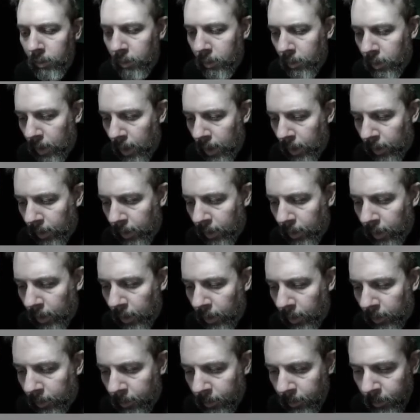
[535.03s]
It's not
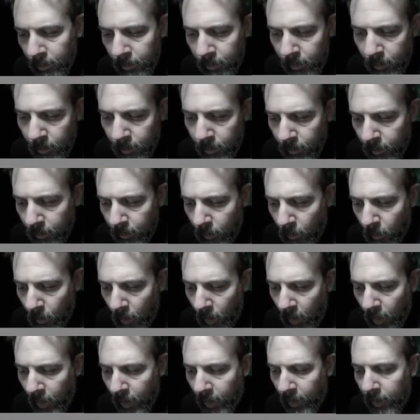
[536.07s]
lit up.
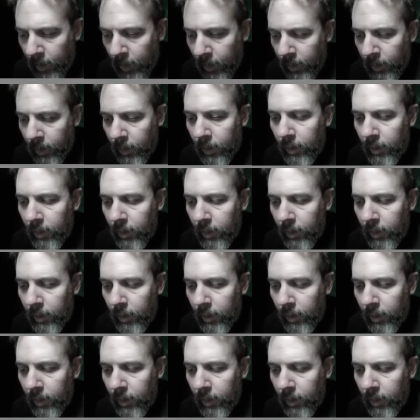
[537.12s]
Why?